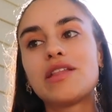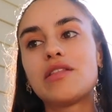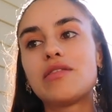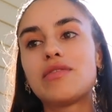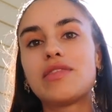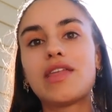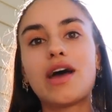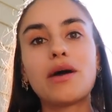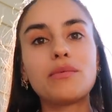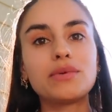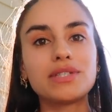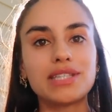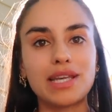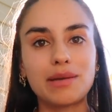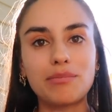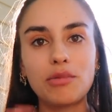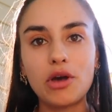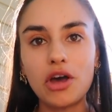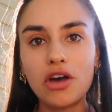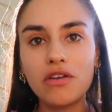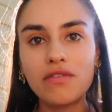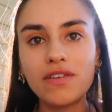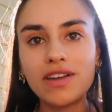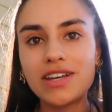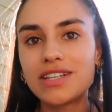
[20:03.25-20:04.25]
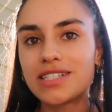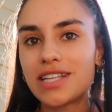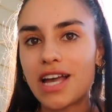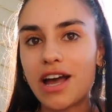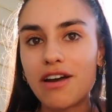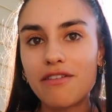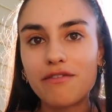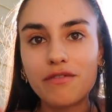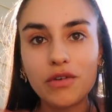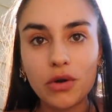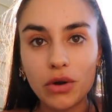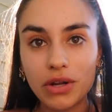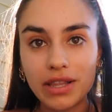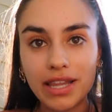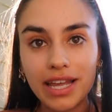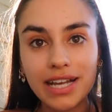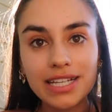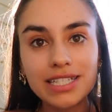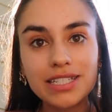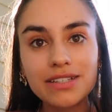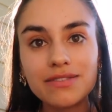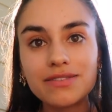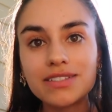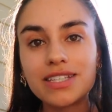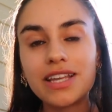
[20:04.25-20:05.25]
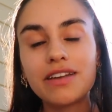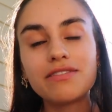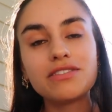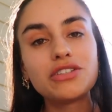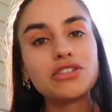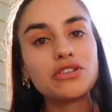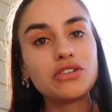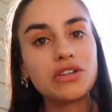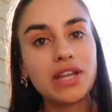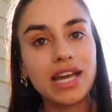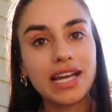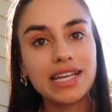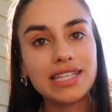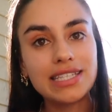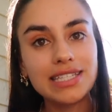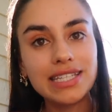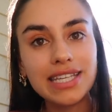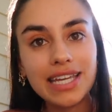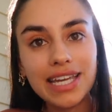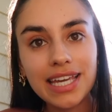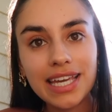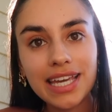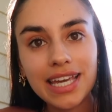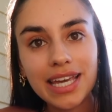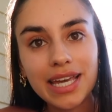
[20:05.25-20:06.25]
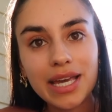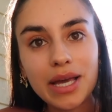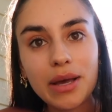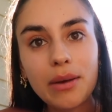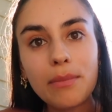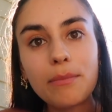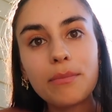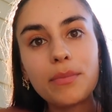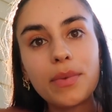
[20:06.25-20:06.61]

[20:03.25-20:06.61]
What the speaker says: that was like perfect because I have 4 electives left to do next year.